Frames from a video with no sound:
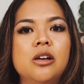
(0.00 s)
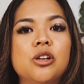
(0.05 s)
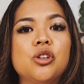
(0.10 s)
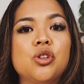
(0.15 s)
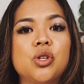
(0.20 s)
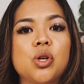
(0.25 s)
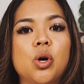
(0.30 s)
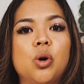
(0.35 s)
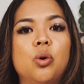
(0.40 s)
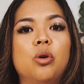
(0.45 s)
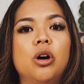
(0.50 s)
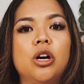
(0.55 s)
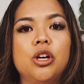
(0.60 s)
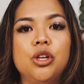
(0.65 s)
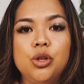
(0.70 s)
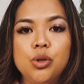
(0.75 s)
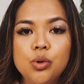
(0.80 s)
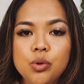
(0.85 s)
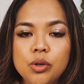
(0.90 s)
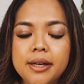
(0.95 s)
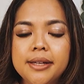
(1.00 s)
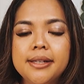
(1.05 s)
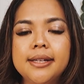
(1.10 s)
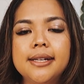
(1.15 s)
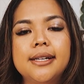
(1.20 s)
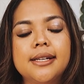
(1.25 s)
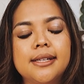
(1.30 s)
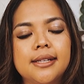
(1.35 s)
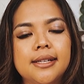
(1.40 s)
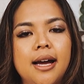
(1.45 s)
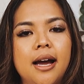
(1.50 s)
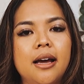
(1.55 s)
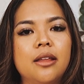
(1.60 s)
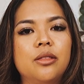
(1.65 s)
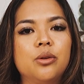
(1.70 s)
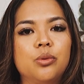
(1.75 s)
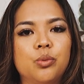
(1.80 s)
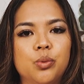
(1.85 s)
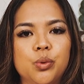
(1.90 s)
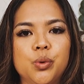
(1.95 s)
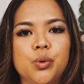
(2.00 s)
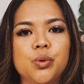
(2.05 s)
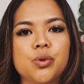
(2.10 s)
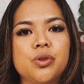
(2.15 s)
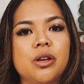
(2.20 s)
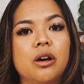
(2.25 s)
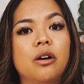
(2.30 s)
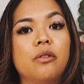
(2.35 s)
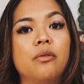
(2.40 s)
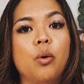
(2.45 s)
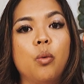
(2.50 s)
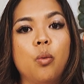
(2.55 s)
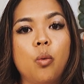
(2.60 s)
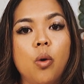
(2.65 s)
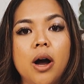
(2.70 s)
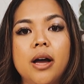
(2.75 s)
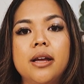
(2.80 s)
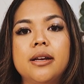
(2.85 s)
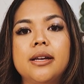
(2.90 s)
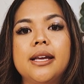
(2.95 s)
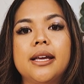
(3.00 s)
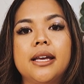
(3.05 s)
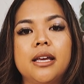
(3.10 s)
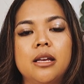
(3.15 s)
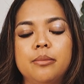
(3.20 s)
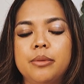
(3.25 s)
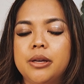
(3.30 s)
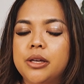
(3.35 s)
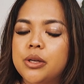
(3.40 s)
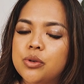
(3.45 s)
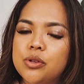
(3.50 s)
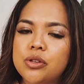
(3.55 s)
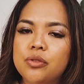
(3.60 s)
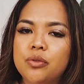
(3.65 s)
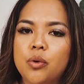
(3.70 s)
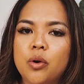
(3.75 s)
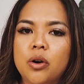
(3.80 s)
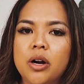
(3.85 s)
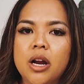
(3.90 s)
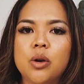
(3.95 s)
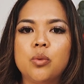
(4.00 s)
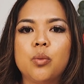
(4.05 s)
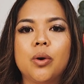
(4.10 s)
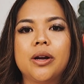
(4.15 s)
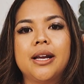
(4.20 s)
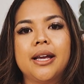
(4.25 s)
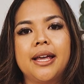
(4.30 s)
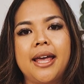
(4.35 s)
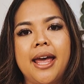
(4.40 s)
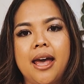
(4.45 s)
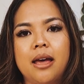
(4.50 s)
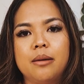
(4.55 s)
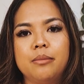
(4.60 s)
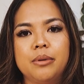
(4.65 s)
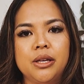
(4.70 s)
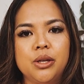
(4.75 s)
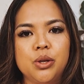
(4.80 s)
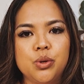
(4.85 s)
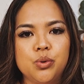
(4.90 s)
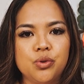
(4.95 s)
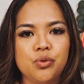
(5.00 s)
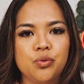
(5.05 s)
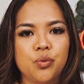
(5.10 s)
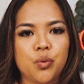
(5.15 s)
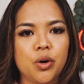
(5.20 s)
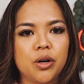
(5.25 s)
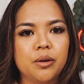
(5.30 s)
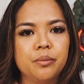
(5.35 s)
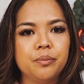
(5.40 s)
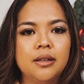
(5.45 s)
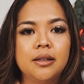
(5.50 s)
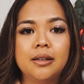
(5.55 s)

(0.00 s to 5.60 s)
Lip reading: So you get to decide the rules of what it can be used for and what it can't be used for.